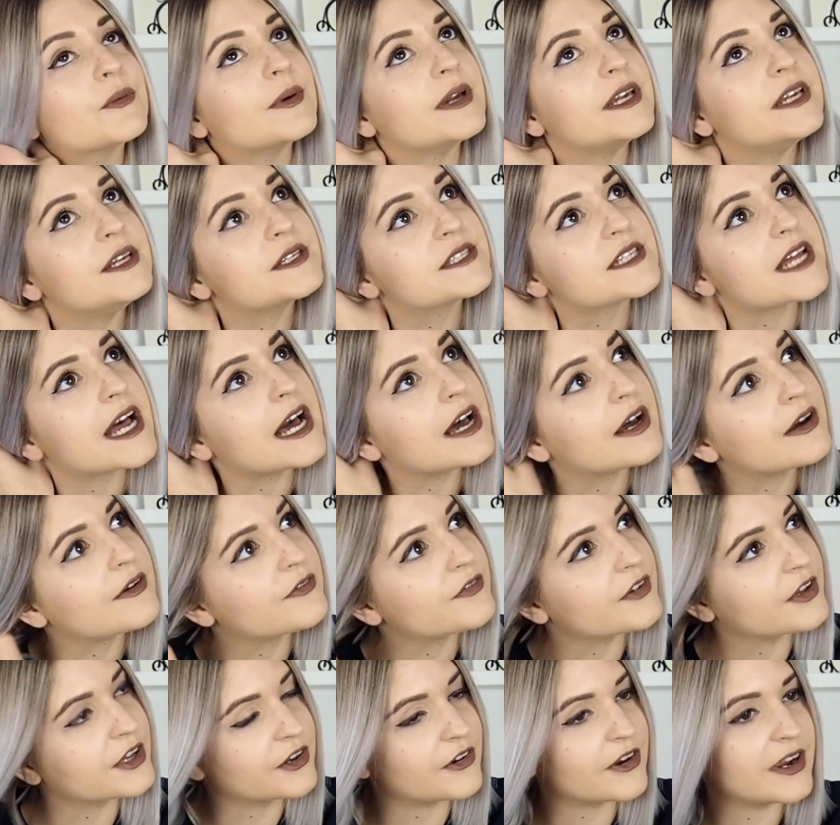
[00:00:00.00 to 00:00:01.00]
We used to have
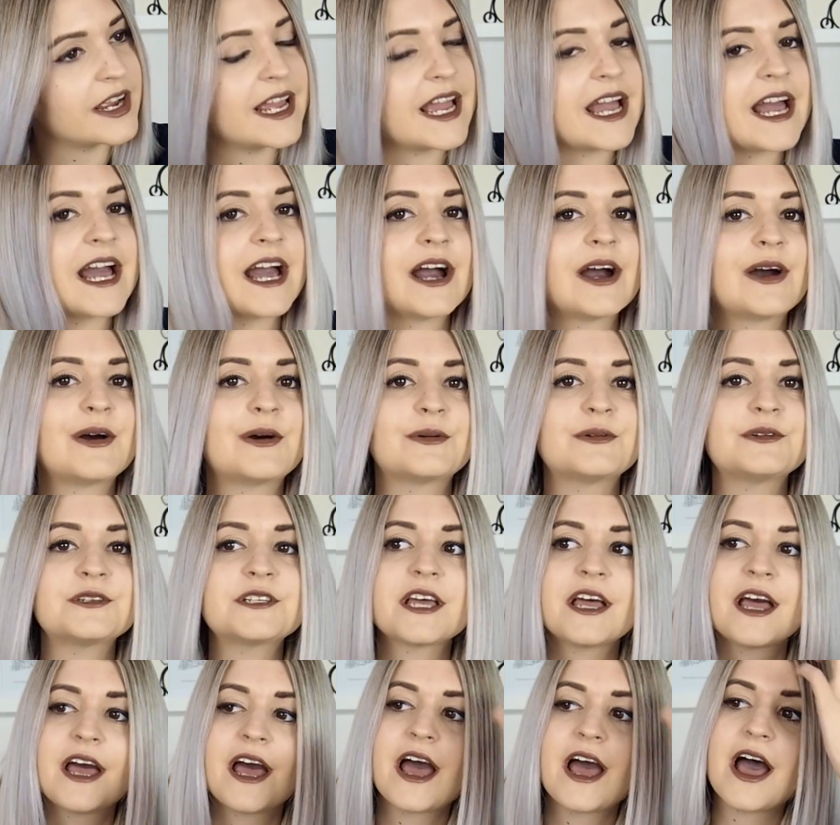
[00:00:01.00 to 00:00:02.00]
a greyhound,
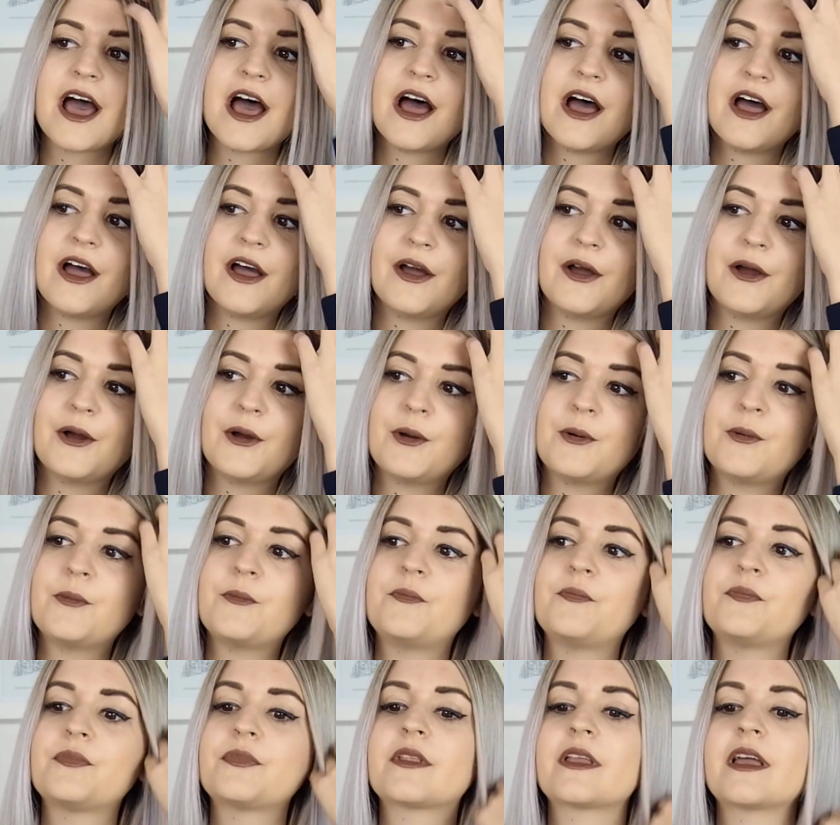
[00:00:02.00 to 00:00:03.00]

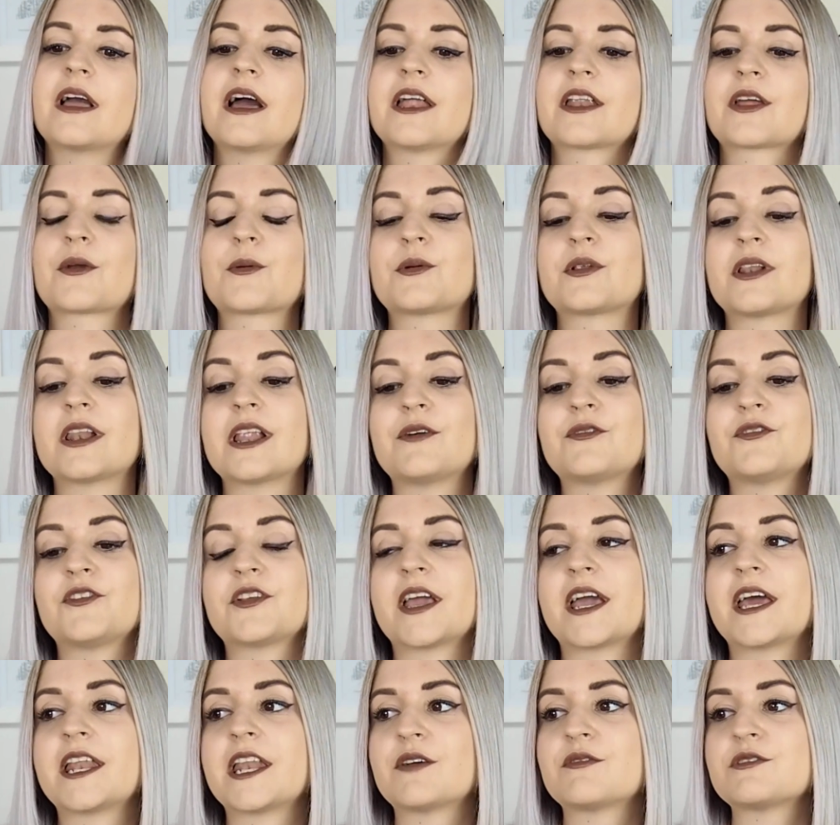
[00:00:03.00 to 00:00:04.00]
and I would love to
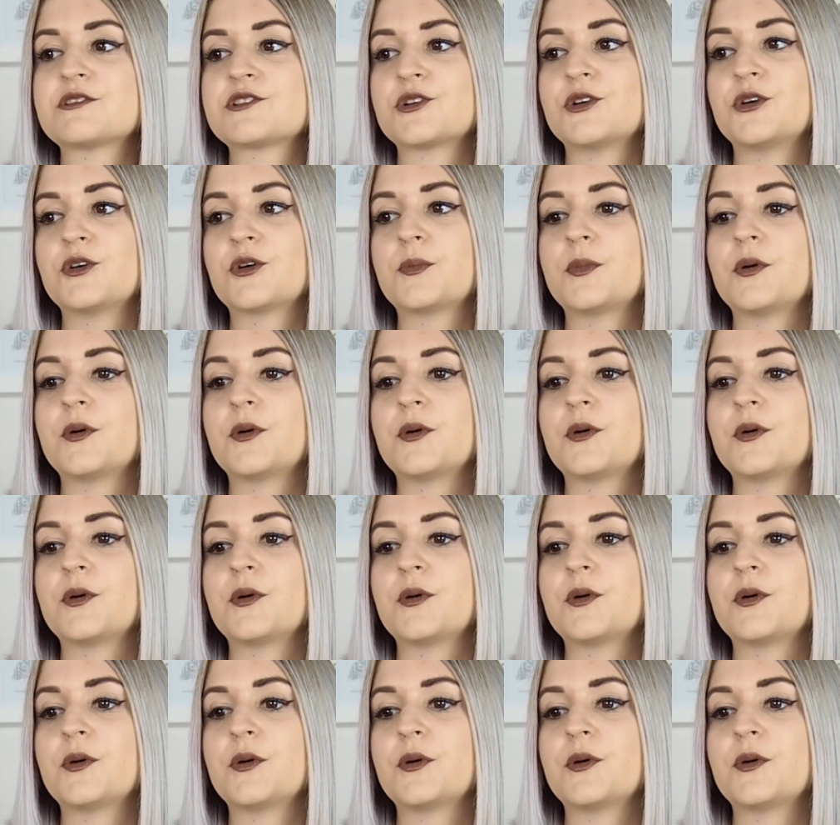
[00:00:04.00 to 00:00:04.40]
get another dog.